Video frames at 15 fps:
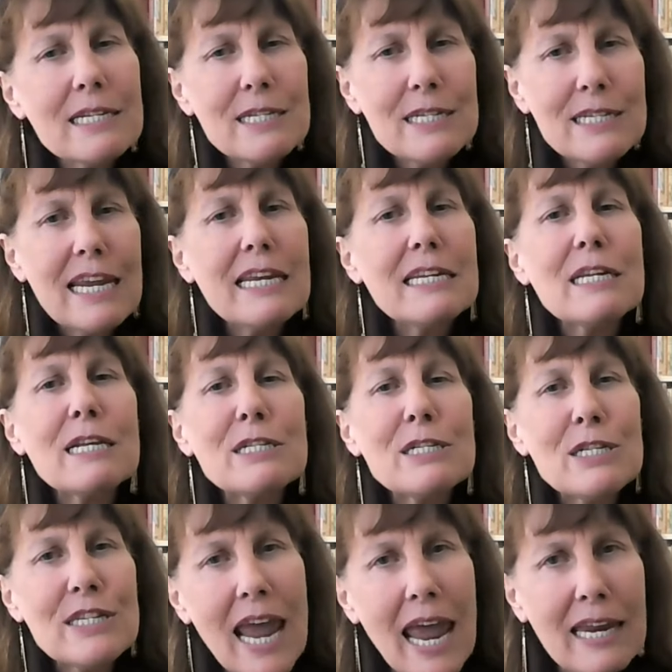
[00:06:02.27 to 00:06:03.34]
has set a
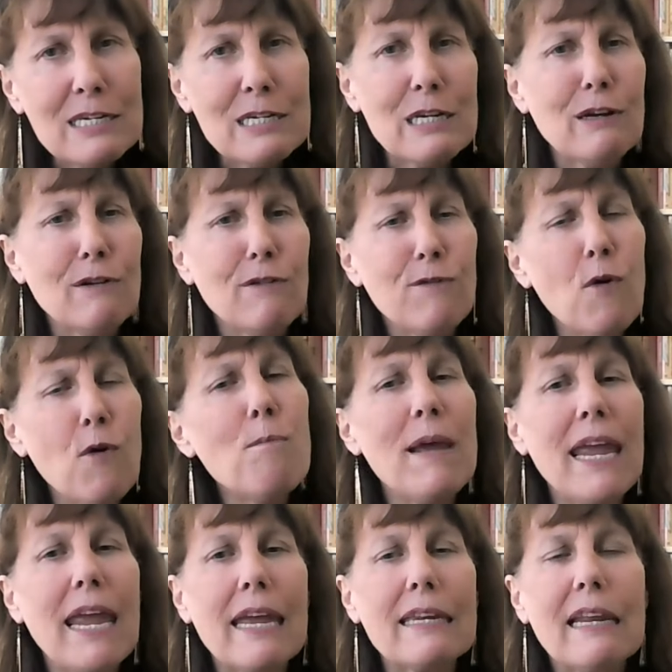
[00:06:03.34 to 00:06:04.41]
standard for
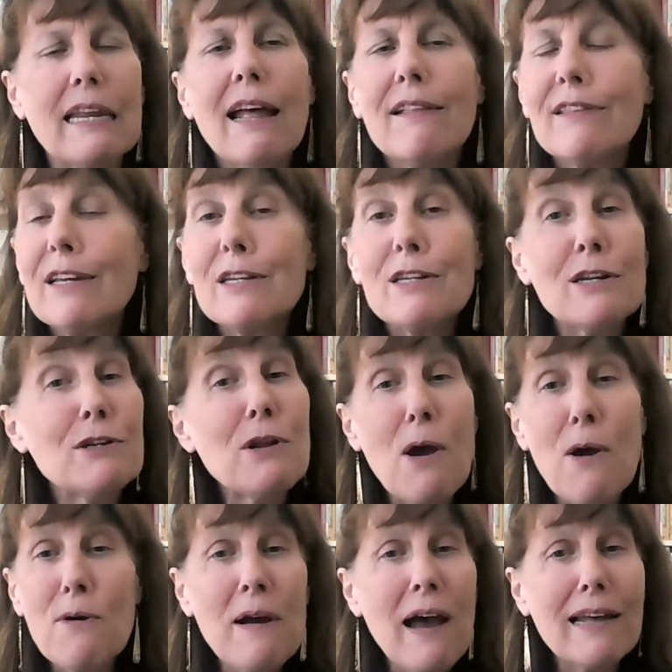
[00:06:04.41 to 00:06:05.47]
man that
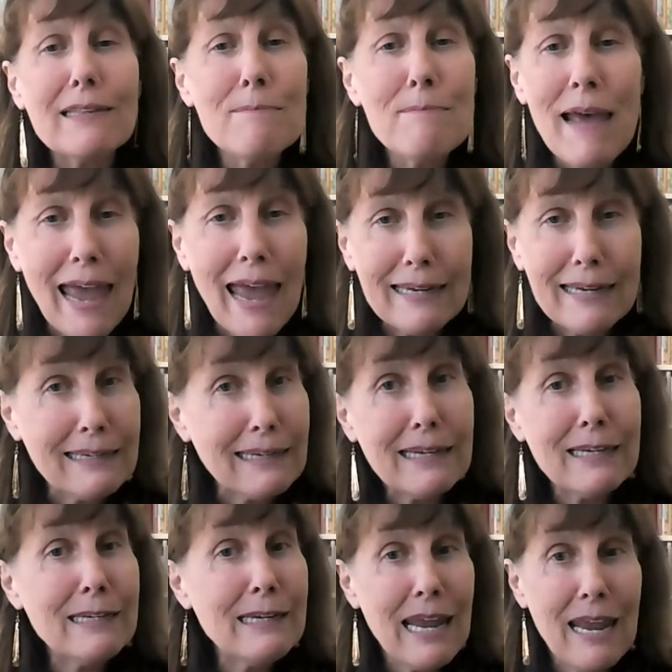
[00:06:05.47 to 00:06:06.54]
no other man
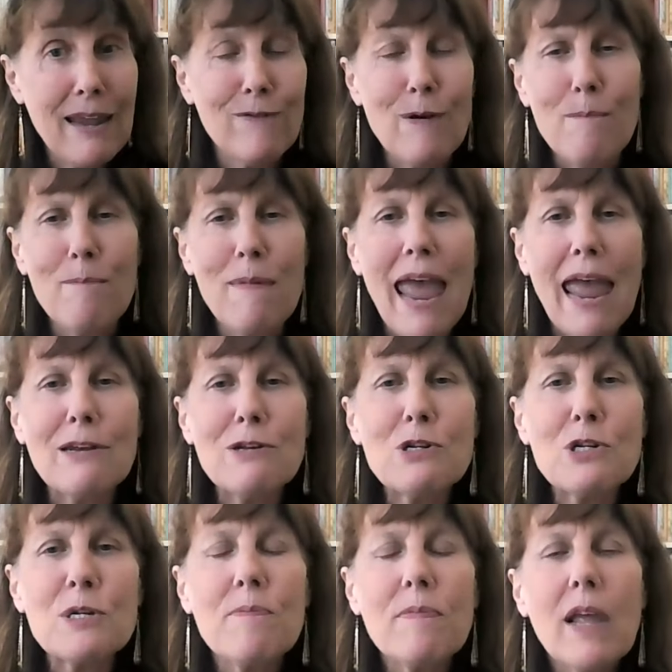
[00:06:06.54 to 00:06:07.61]
can ever
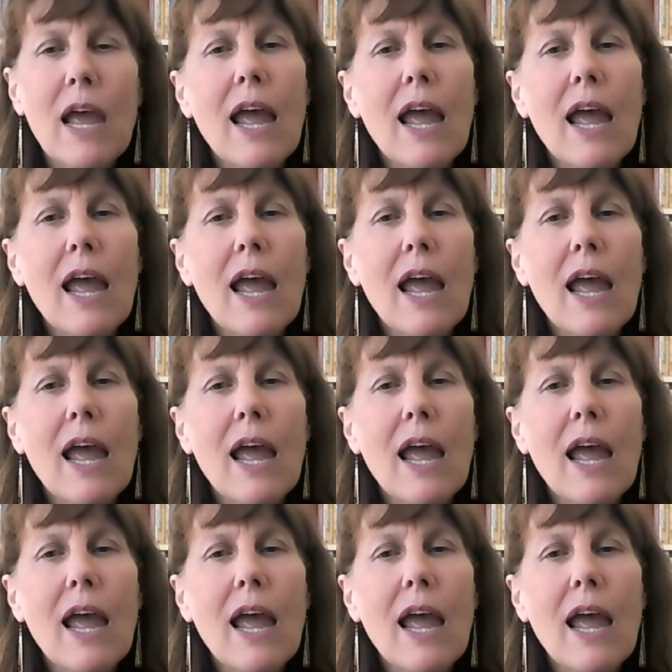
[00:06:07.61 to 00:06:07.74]
match.